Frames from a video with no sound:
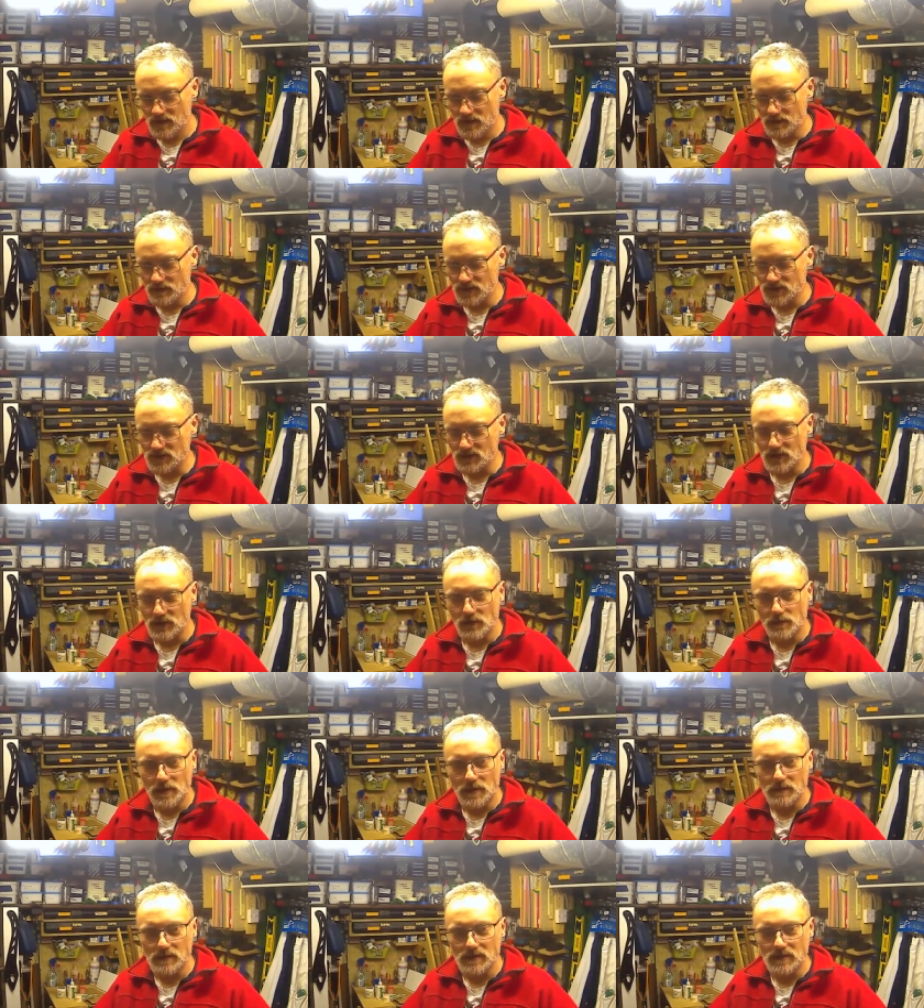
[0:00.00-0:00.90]
I'm sure there were
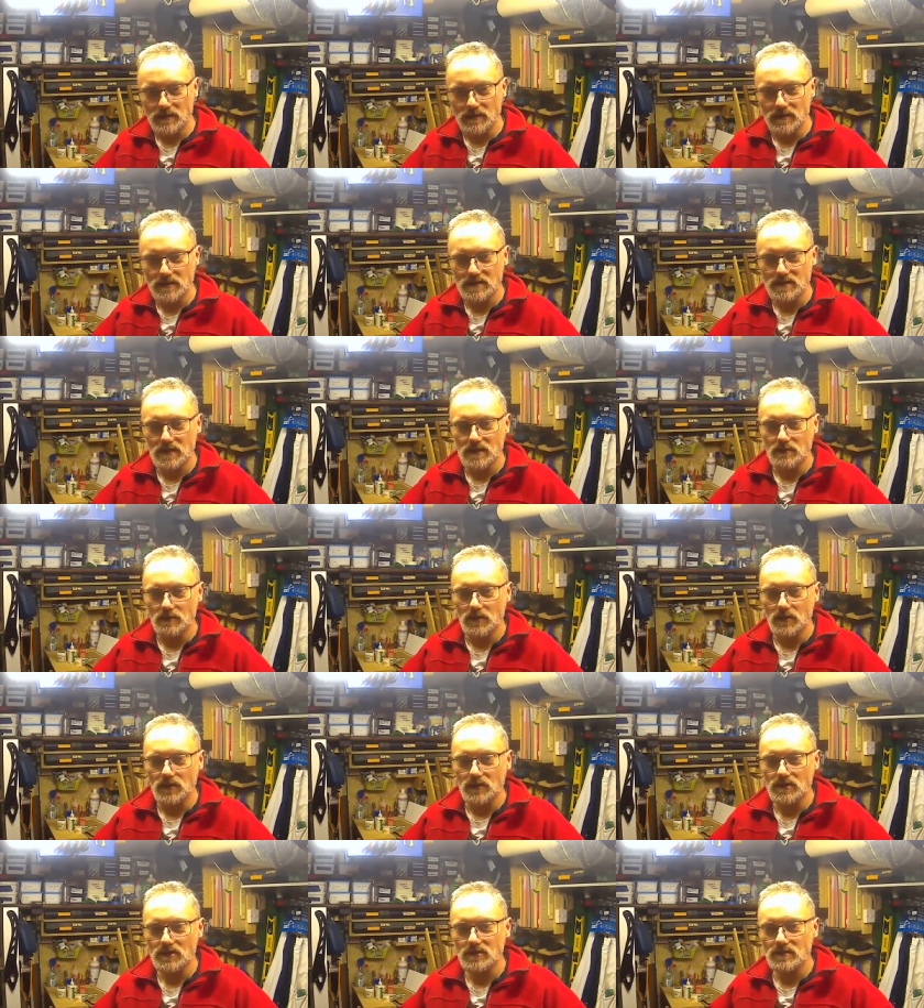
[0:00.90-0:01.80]
people in the
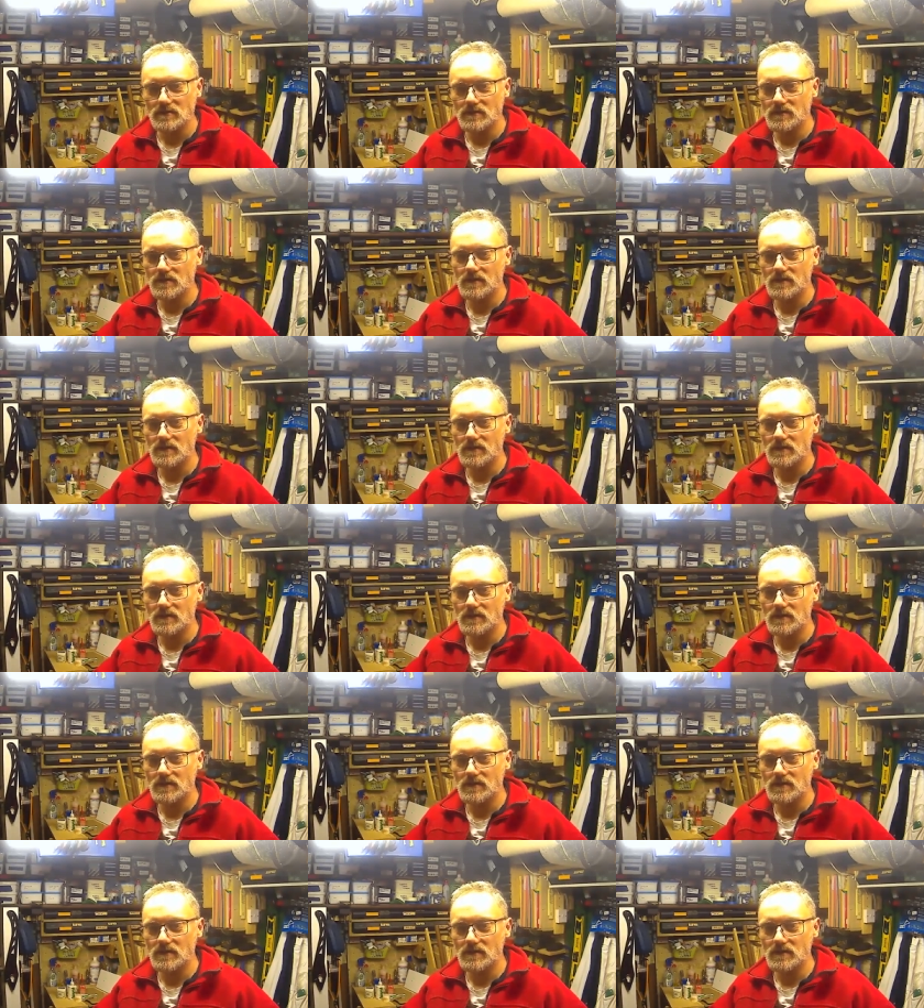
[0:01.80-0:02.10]
steelworks